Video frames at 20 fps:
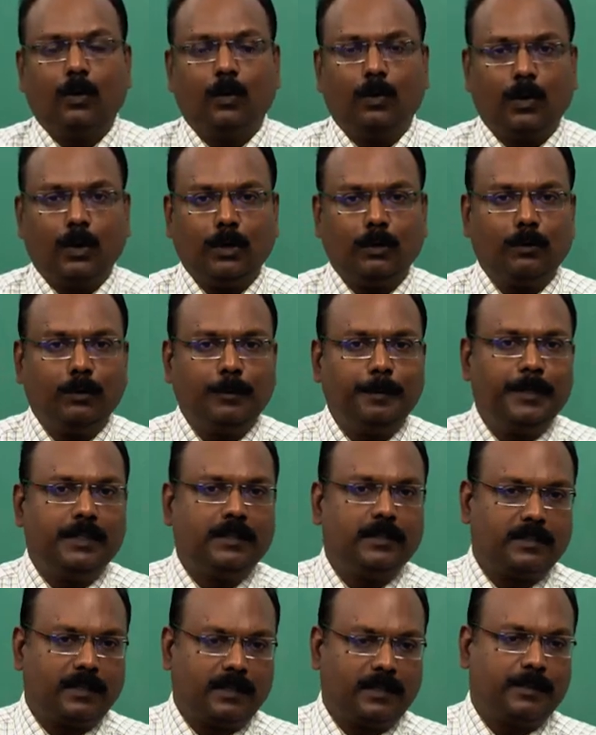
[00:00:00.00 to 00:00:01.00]
what could be
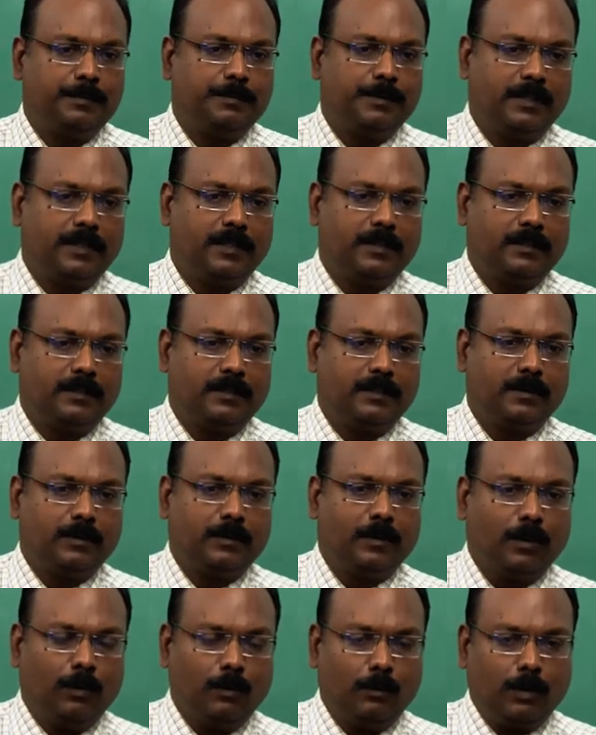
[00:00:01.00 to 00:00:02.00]
the
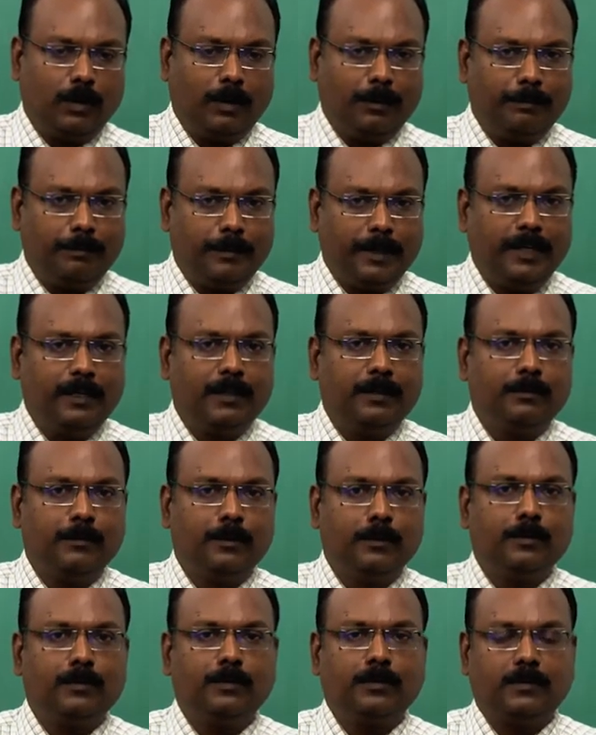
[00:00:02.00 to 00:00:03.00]
circumstances what made them
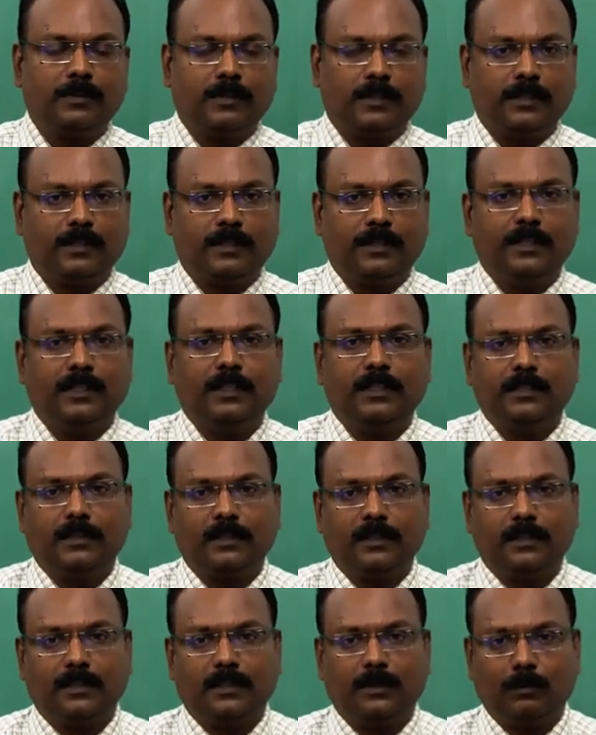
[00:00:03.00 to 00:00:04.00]
lose trust in
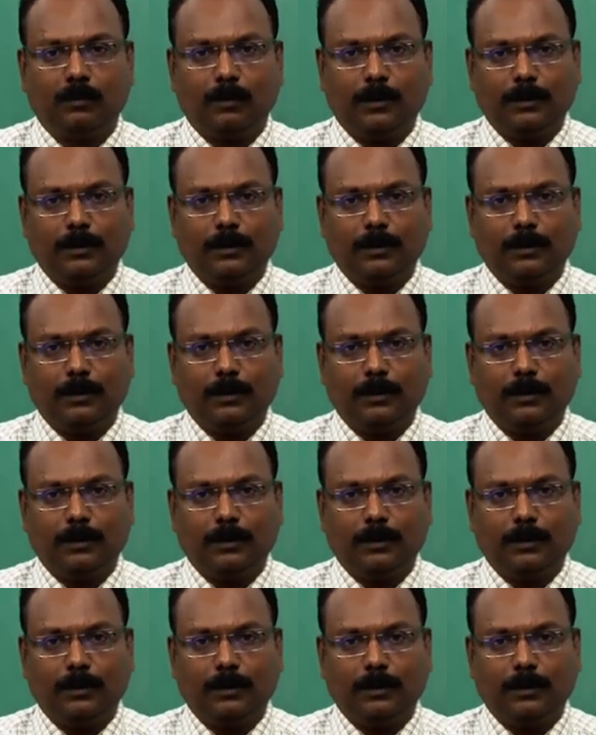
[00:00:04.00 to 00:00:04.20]
each other?